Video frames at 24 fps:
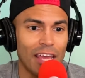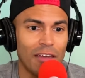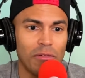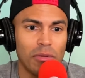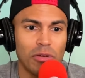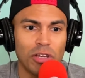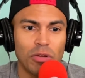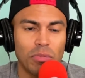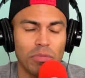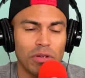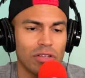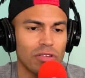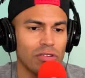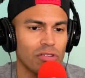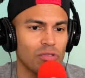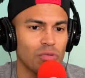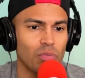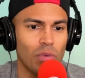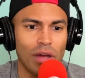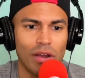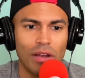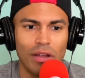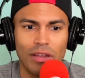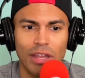gave you a bunch of
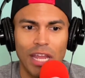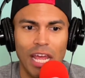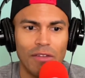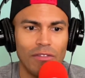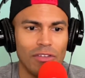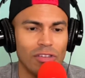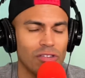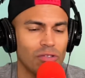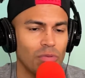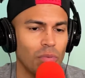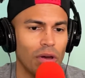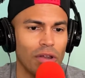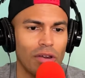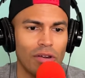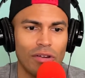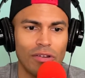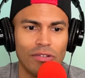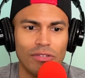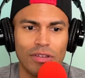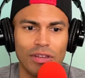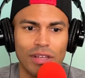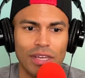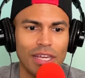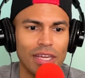sweater, Navy
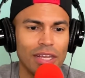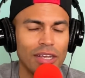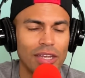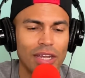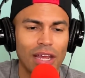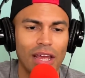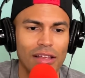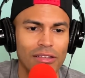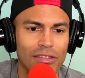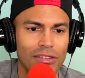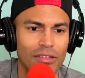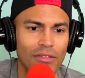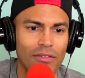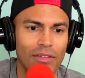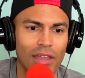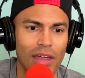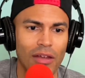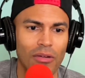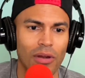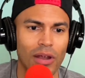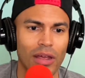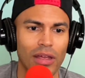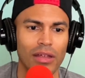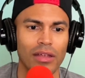sweaters and keychains and stuff like that,
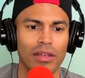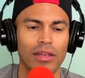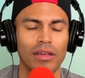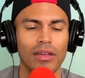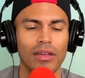right?